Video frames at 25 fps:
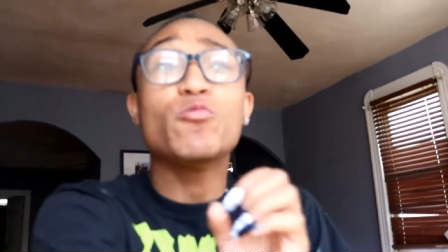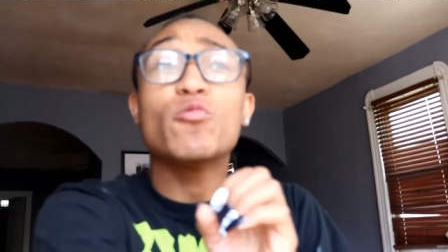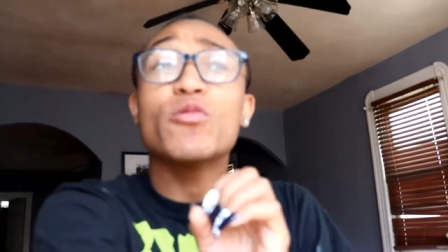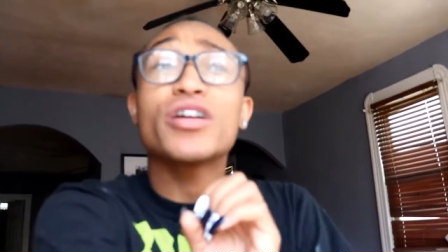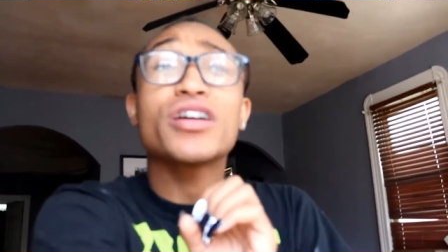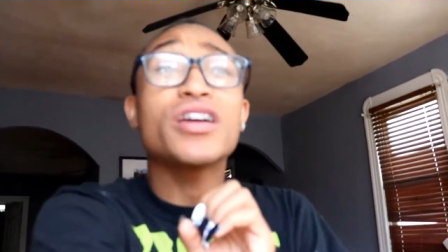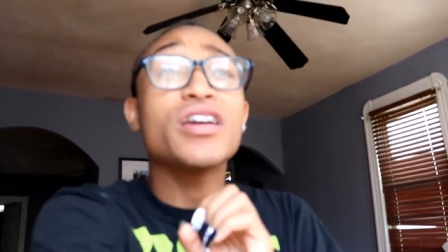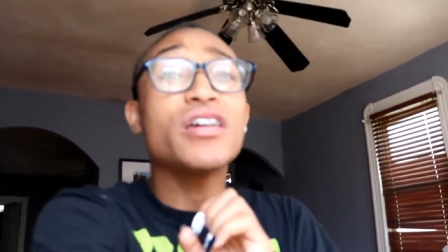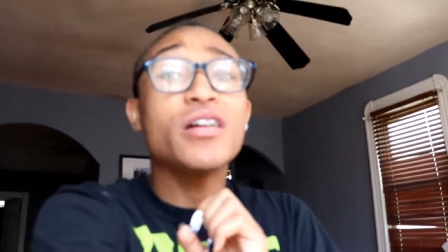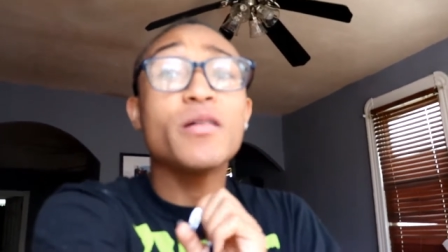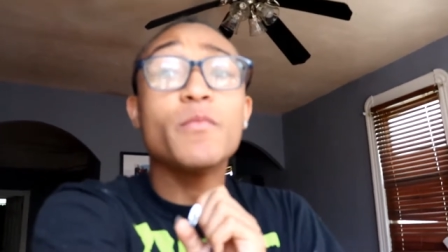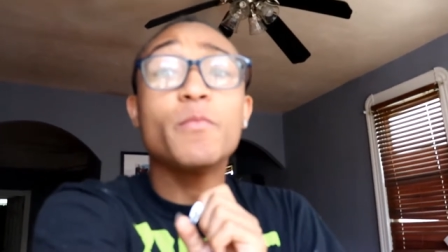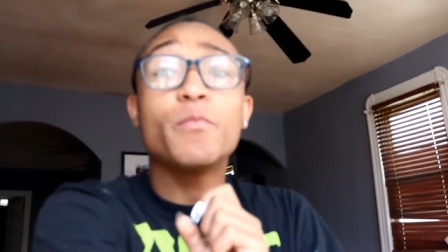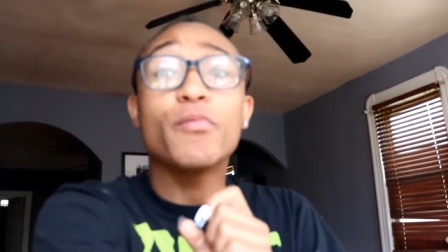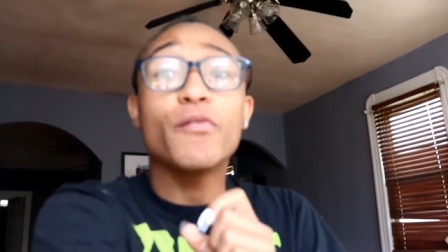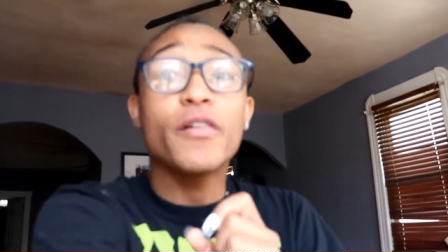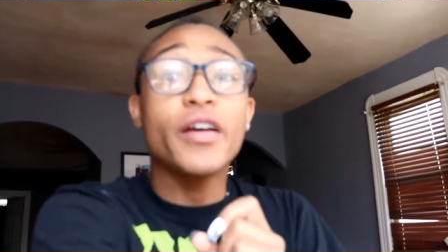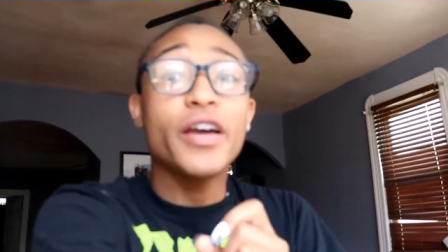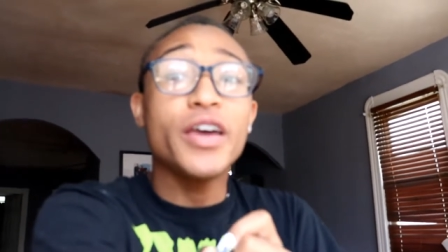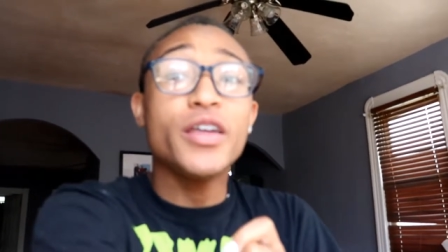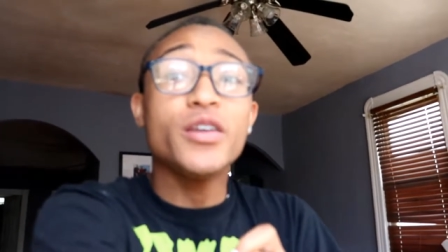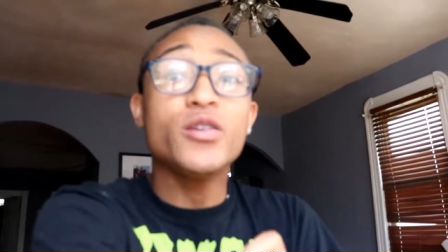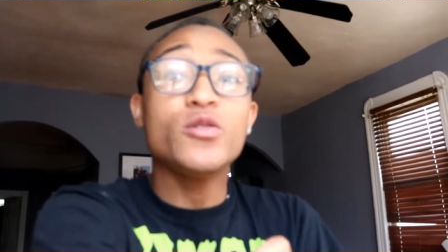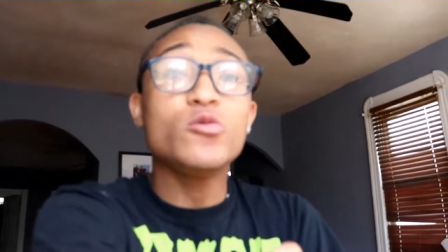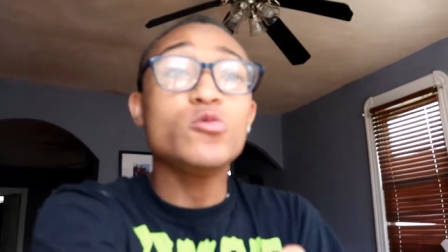working a
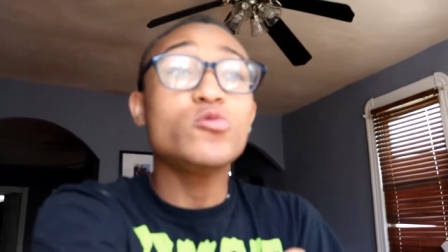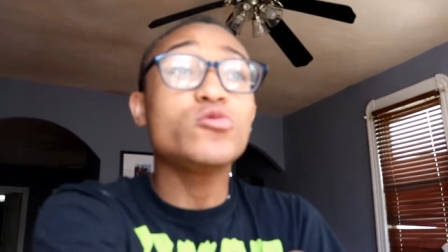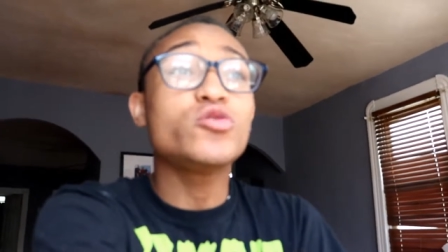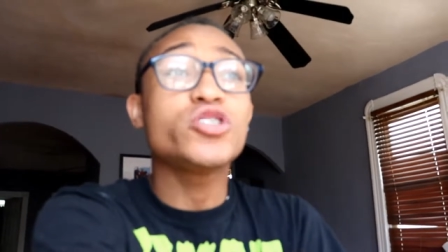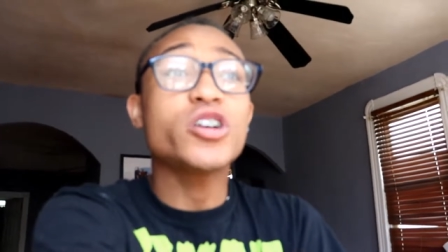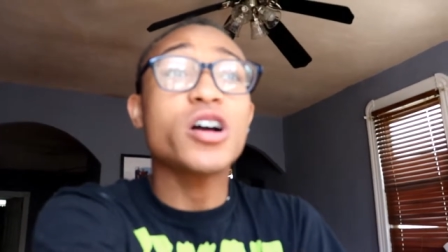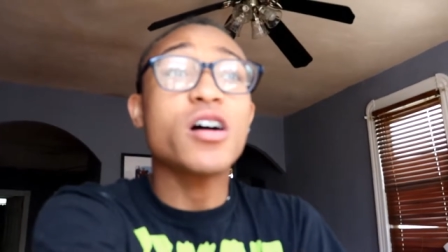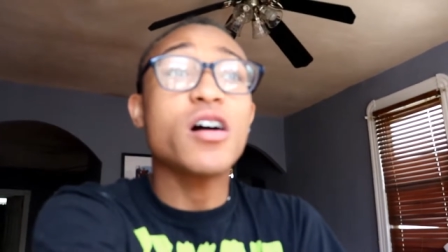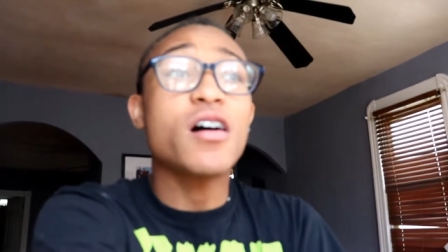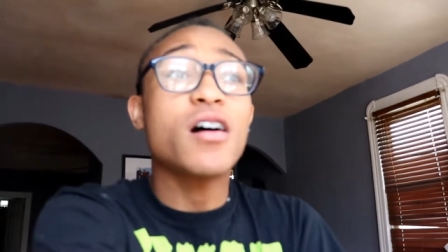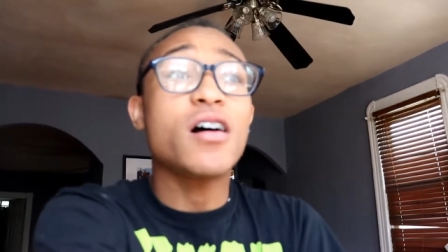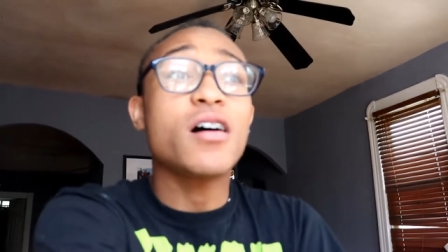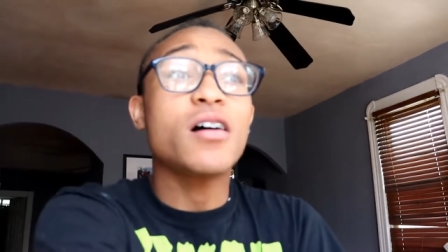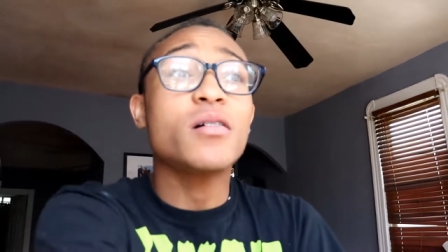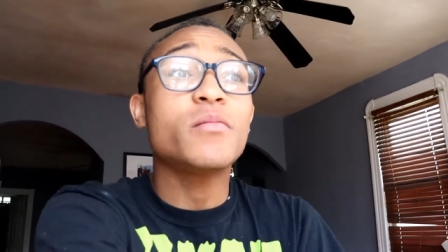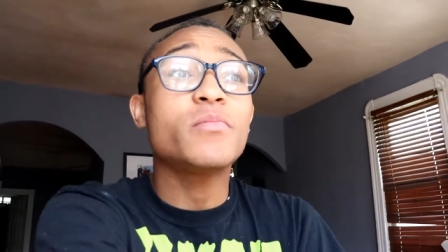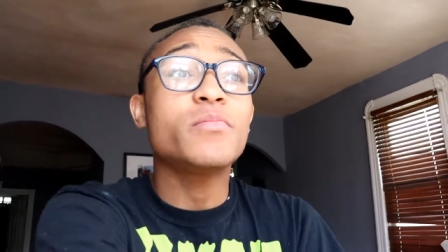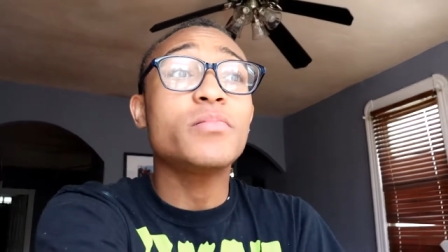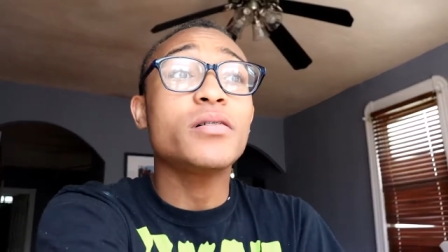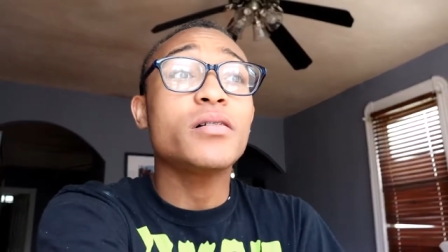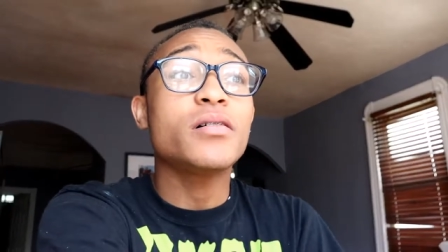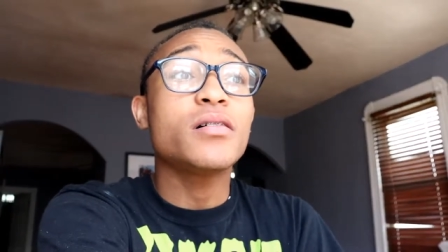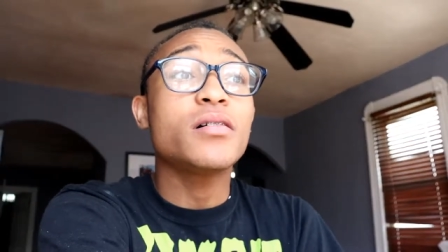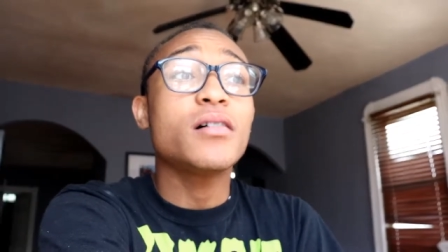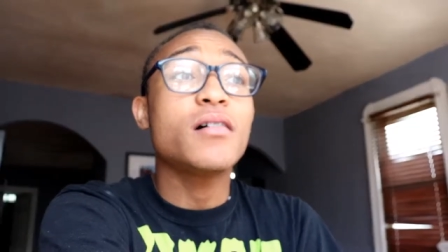brand new
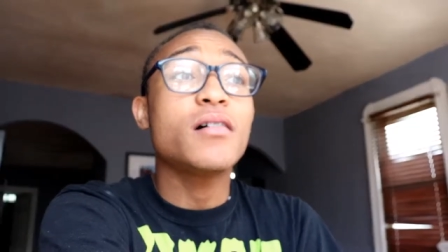job